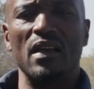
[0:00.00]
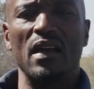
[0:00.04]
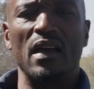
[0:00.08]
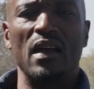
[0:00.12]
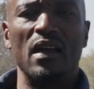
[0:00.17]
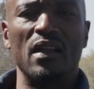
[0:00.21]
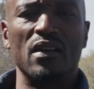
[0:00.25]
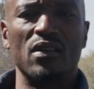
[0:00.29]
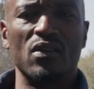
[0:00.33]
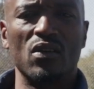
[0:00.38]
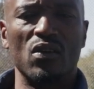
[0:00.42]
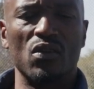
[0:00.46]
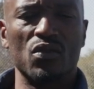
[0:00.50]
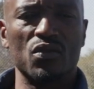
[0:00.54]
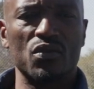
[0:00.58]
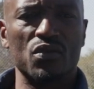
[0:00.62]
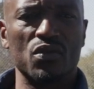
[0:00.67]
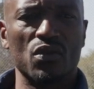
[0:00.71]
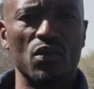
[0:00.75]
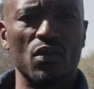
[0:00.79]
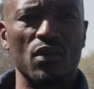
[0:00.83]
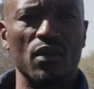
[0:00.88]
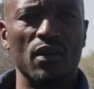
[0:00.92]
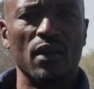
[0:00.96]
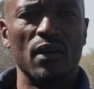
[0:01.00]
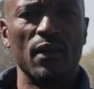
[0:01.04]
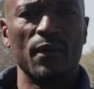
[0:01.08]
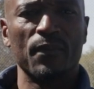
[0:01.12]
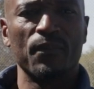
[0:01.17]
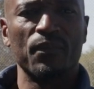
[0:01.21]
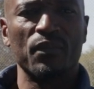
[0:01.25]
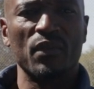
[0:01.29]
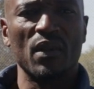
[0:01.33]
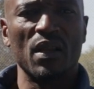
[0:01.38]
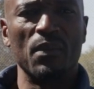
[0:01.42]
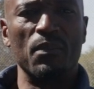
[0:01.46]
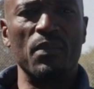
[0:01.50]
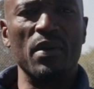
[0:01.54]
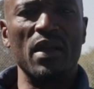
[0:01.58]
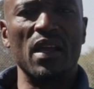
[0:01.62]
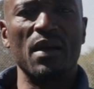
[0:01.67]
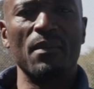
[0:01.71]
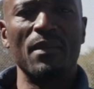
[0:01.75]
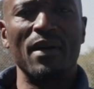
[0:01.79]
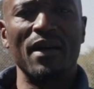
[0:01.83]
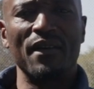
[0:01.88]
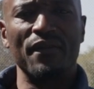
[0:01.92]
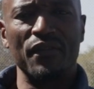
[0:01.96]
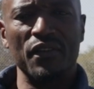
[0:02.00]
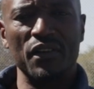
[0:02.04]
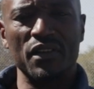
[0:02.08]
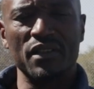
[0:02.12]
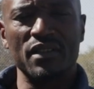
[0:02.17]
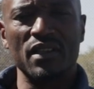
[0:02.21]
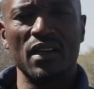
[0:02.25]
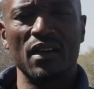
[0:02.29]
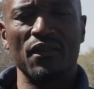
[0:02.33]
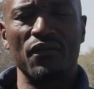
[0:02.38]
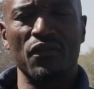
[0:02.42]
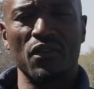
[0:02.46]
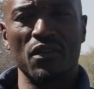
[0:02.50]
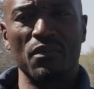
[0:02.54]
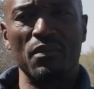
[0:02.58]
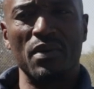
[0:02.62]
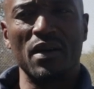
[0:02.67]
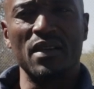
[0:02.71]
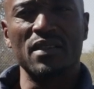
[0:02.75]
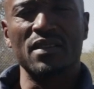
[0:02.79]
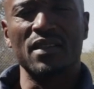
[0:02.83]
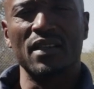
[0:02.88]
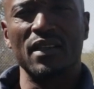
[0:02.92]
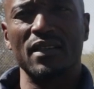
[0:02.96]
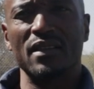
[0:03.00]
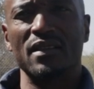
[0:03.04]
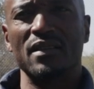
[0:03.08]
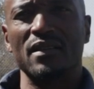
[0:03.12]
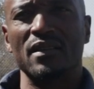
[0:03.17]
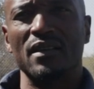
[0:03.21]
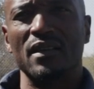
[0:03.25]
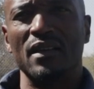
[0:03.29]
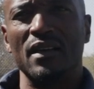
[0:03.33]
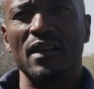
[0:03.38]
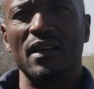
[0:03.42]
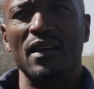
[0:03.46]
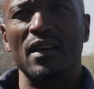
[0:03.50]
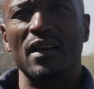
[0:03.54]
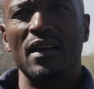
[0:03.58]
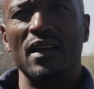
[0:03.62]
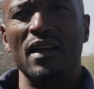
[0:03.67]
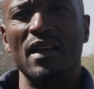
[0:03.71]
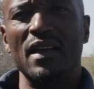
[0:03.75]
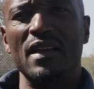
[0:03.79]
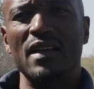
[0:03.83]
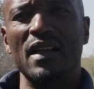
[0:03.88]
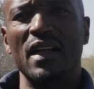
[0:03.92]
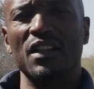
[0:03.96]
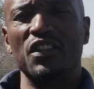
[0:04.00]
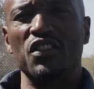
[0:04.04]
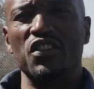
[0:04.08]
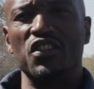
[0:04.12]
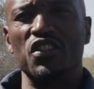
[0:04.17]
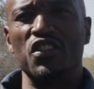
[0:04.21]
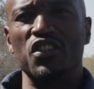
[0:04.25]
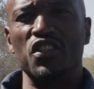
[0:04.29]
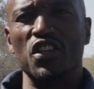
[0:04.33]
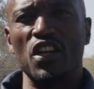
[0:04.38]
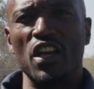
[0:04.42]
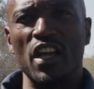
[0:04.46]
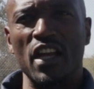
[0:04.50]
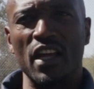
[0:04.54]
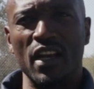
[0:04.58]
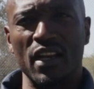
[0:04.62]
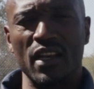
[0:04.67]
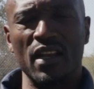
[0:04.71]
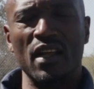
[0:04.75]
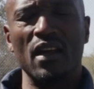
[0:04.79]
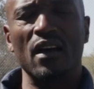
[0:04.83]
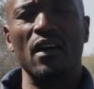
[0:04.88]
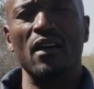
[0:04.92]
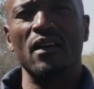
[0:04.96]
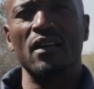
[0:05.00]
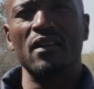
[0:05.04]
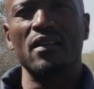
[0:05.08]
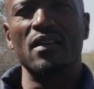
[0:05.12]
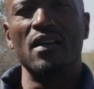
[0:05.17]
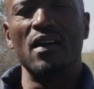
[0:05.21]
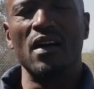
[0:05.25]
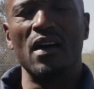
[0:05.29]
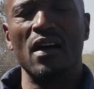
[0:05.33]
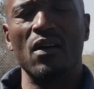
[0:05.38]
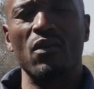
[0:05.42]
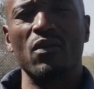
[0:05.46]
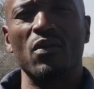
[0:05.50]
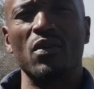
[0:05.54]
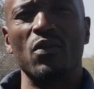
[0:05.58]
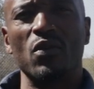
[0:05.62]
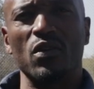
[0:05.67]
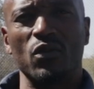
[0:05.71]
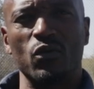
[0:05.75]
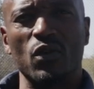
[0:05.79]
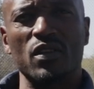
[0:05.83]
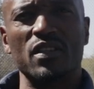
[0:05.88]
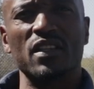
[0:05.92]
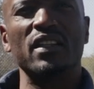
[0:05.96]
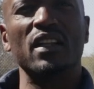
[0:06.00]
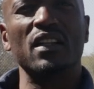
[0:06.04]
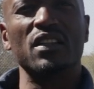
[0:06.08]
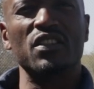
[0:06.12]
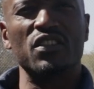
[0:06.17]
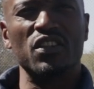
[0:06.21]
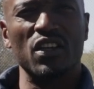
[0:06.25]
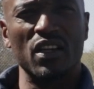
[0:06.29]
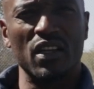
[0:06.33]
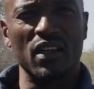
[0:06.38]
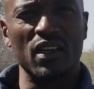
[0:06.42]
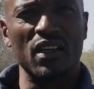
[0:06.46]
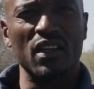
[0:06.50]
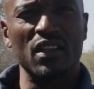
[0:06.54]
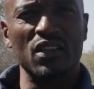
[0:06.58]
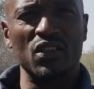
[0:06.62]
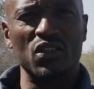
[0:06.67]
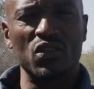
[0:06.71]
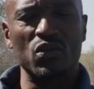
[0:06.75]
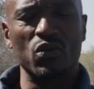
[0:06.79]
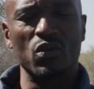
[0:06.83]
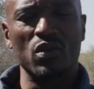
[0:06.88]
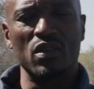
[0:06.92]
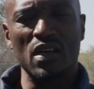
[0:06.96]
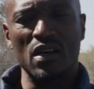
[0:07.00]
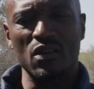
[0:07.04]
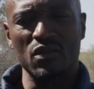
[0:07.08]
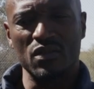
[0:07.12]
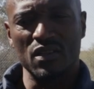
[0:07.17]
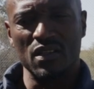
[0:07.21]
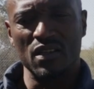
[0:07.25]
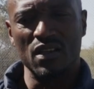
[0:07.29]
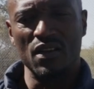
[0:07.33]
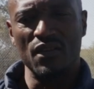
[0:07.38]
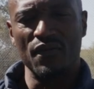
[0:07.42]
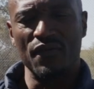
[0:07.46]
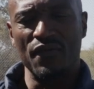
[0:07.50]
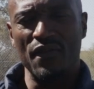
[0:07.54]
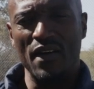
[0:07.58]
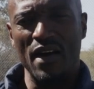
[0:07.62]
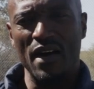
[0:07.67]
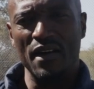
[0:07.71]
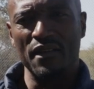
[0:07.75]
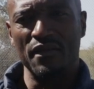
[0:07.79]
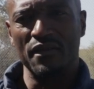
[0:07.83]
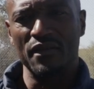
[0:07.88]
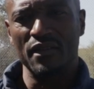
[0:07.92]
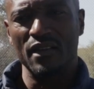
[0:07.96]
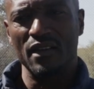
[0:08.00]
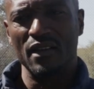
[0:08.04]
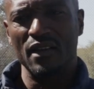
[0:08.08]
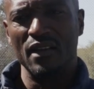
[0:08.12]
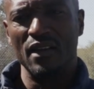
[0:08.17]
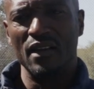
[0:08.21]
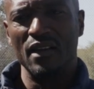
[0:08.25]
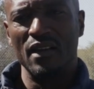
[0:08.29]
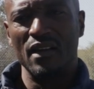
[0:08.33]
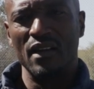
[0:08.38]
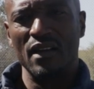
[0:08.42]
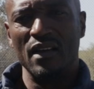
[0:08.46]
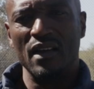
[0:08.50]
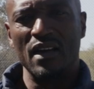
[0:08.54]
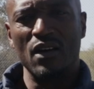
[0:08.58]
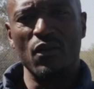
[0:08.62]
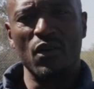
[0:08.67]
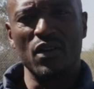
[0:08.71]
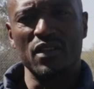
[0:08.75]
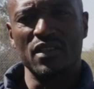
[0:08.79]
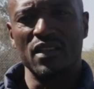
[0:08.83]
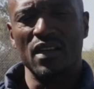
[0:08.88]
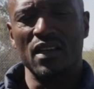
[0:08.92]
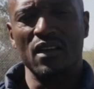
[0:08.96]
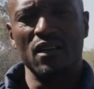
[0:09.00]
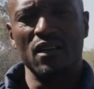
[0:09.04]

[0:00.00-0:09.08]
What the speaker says: and also being my first AfroBasket in Algeria. Yeah, it was in Algeria in 2005. It was